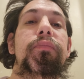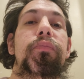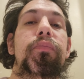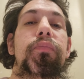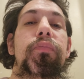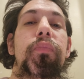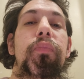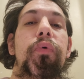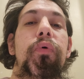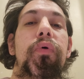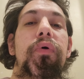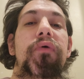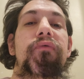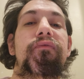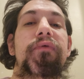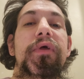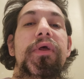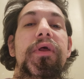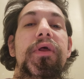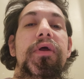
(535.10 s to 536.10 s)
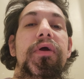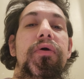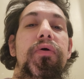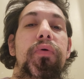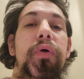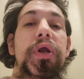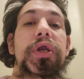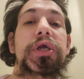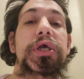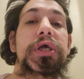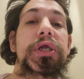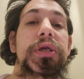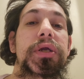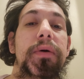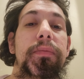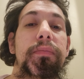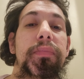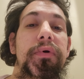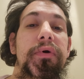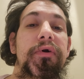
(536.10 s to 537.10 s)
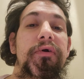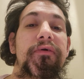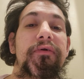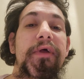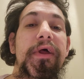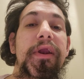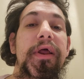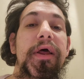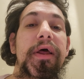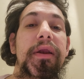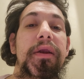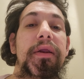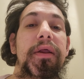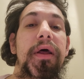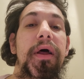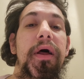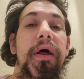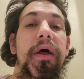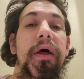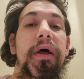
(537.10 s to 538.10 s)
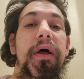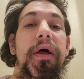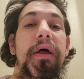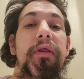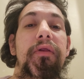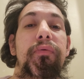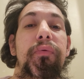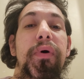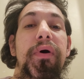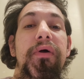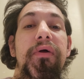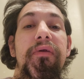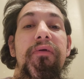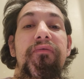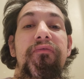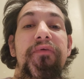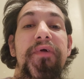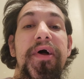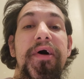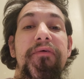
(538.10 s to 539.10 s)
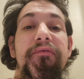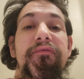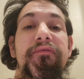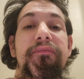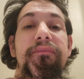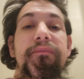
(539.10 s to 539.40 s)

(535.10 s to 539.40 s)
more of the crunchy numbers in it as well as fluff.